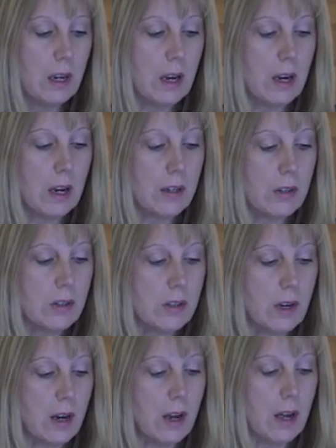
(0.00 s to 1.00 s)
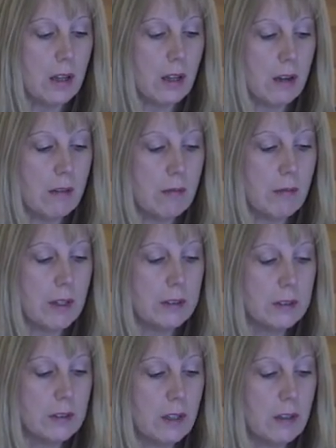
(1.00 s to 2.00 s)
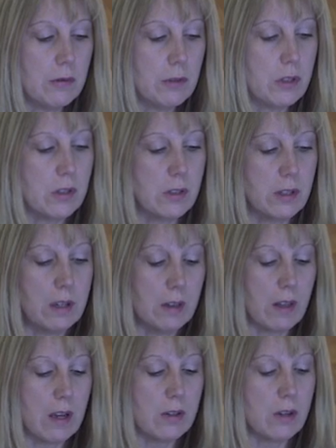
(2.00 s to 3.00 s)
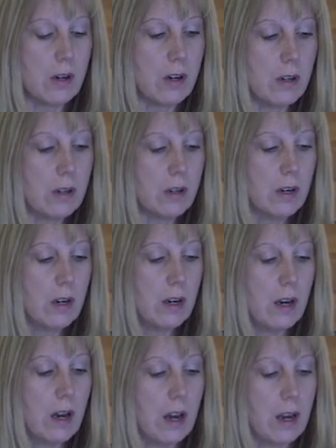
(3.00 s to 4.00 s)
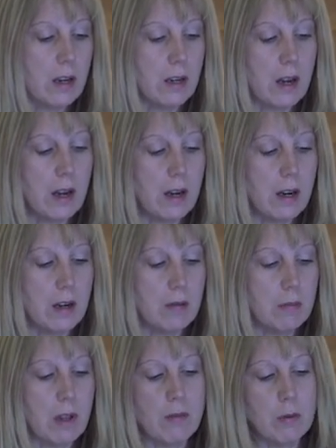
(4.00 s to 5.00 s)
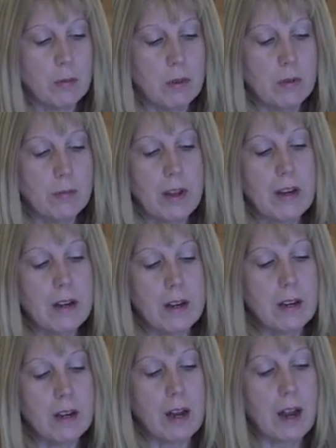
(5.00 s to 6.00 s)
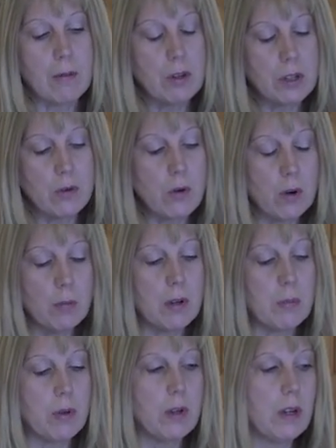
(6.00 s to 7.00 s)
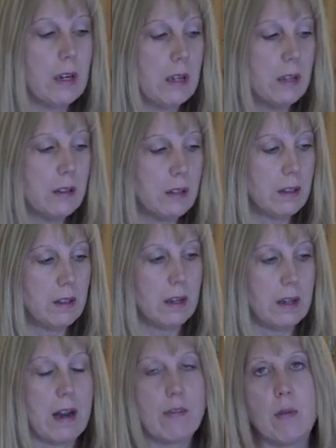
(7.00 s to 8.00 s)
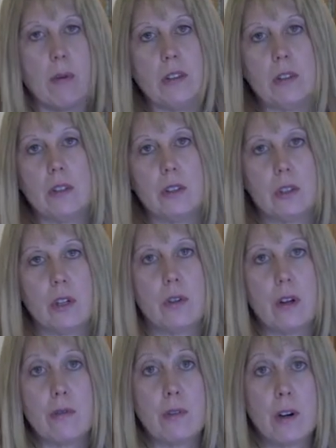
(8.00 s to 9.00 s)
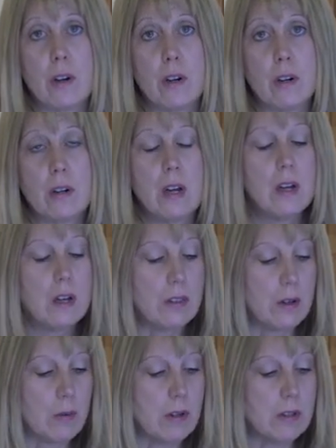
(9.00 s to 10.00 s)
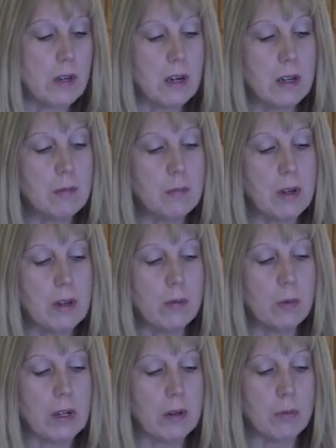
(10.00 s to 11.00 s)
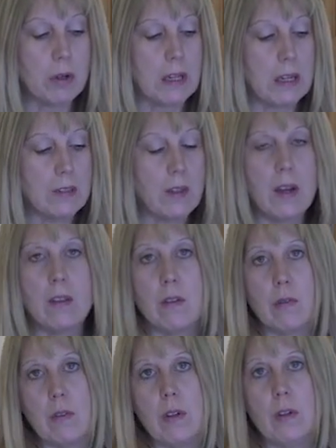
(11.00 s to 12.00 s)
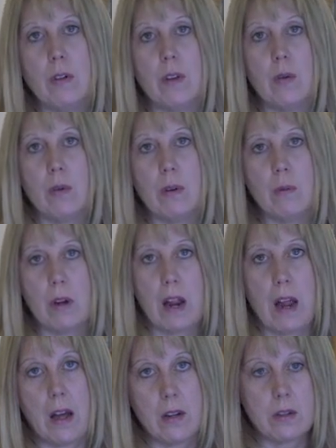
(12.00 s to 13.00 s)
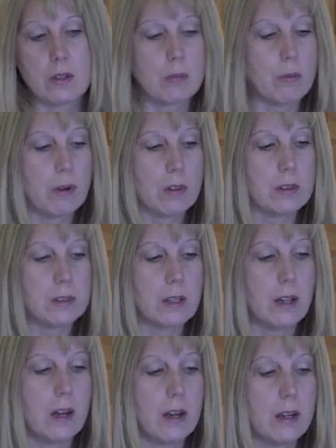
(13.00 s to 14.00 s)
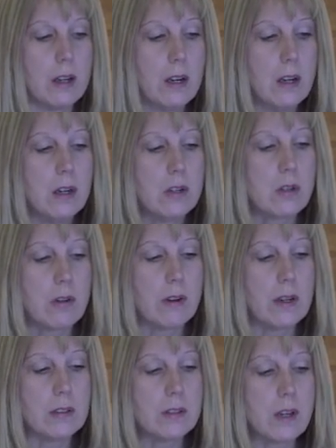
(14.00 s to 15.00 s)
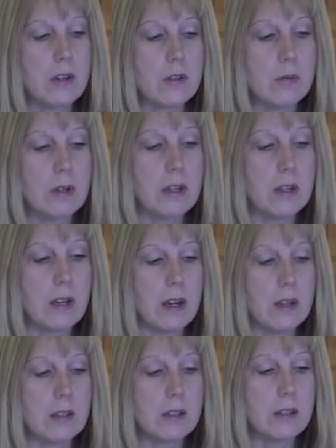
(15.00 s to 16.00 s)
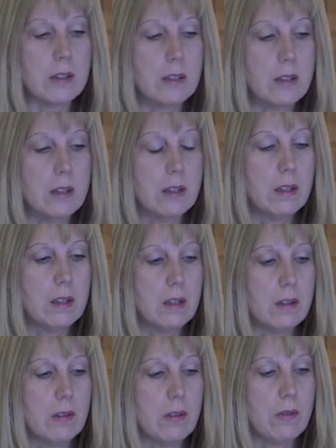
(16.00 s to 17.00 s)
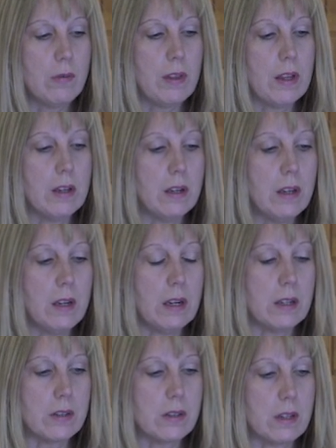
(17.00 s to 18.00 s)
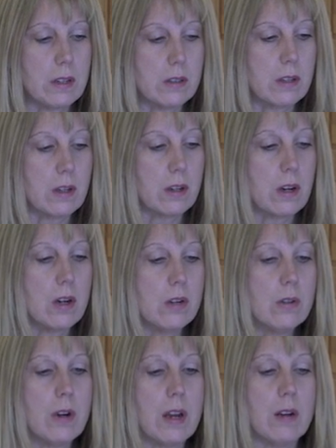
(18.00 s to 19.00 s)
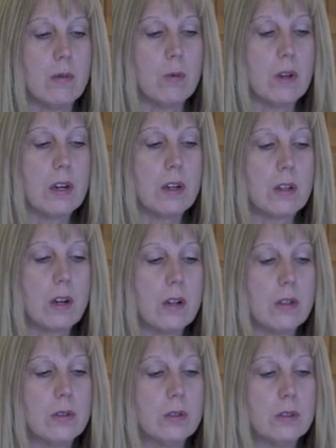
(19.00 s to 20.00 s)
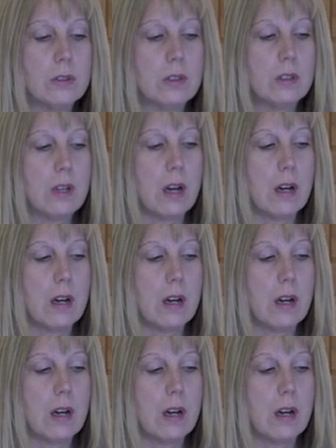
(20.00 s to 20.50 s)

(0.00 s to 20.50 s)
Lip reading: and I can just say, I love myself, which is sending that to her, and I am lovable. And I would normally put in an affirmation that showed up for her, that resonated, but we can put anything in the field that we want to add to support this client. So if I hit schedule reconnect, then it's going to go, and when it goes,